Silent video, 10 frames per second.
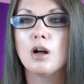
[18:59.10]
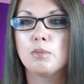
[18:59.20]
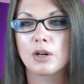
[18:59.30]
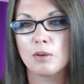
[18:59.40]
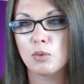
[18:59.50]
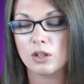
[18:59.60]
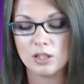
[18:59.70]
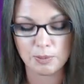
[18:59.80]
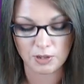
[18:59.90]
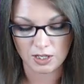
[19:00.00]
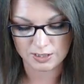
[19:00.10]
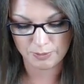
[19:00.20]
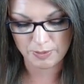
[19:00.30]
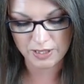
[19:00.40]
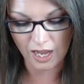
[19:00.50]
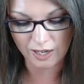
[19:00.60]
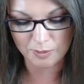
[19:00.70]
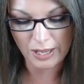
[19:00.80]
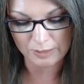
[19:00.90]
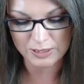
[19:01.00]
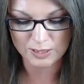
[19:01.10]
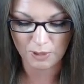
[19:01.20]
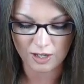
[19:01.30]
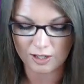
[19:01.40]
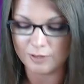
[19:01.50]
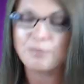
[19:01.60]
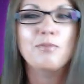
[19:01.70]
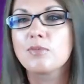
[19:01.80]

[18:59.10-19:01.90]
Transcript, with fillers: put on more lip gloss. Maybe that'll make me smarter.